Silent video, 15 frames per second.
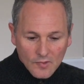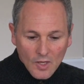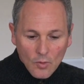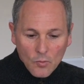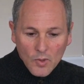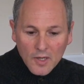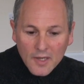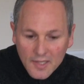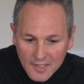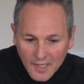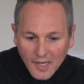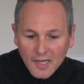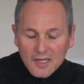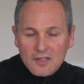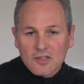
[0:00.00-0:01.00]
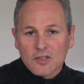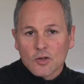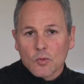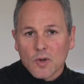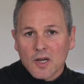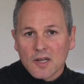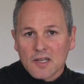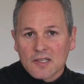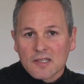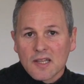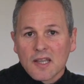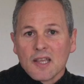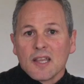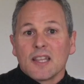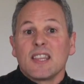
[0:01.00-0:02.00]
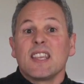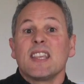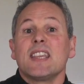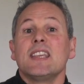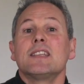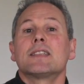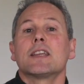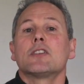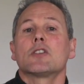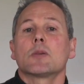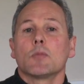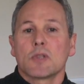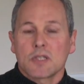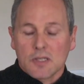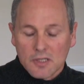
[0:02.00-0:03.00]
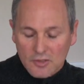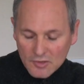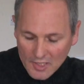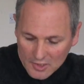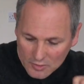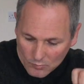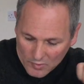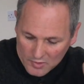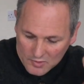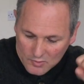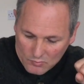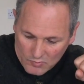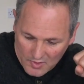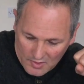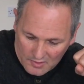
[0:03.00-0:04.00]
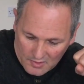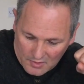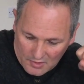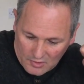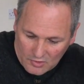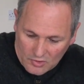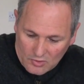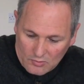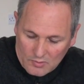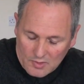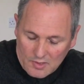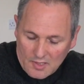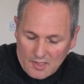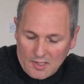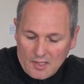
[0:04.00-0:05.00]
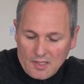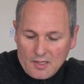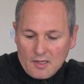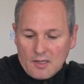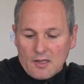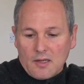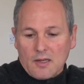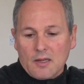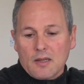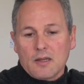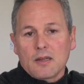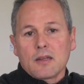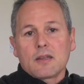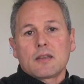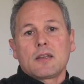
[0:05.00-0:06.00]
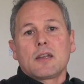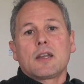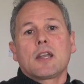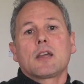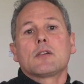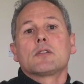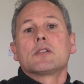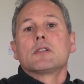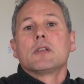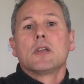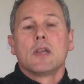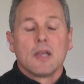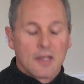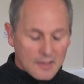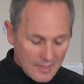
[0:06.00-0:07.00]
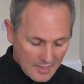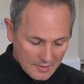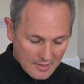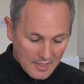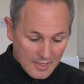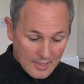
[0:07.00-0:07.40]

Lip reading: where it heightens your awareness, the eccentric muscle contraction, when you squeeze the tissue and lengthen it out, that